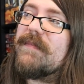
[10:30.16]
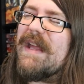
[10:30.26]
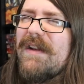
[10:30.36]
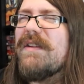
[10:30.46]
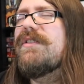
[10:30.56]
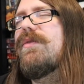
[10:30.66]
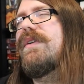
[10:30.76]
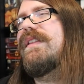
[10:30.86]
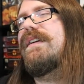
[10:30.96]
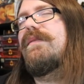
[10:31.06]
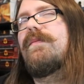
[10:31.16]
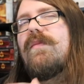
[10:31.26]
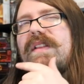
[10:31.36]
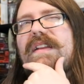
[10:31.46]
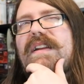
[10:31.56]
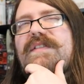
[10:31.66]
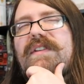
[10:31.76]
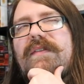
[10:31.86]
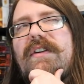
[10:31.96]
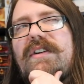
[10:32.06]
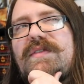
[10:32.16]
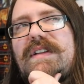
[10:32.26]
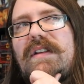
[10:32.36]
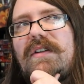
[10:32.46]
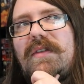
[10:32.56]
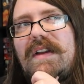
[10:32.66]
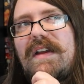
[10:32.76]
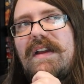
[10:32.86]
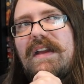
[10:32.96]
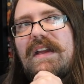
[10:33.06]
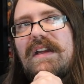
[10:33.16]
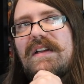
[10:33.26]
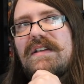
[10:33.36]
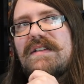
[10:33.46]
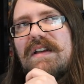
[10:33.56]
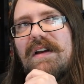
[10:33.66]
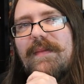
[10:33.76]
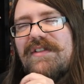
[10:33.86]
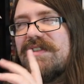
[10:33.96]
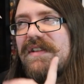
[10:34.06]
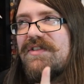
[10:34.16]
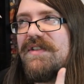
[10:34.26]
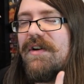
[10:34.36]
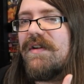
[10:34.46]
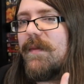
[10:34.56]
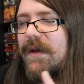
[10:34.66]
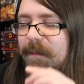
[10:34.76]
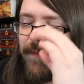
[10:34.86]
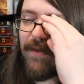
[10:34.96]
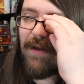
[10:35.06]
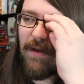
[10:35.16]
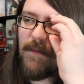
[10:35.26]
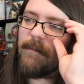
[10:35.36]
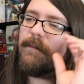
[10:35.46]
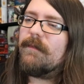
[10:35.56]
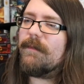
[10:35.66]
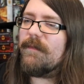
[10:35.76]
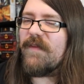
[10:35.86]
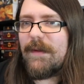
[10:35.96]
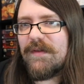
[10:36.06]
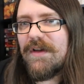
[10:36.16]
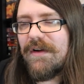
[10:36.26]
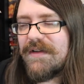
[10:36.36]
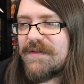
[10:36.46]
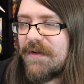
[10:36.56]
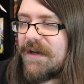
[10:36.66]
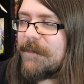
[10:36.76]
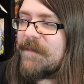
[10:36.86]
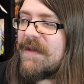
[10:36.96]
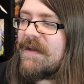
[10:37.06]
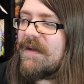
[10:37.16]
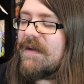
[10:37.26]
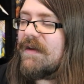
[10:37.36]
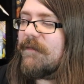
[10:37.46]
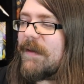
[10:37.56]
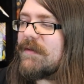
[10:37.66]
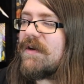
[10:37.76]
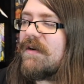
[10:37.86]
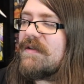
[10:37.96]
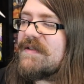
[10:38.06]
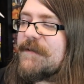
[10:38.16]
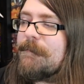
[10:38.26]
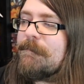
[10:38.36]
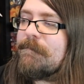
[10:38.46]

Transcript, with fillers: man, uh, you know one thing, one thing that is very interesting though, is um, it just it just occurred to me, um, fabled cards, right? Fabled cards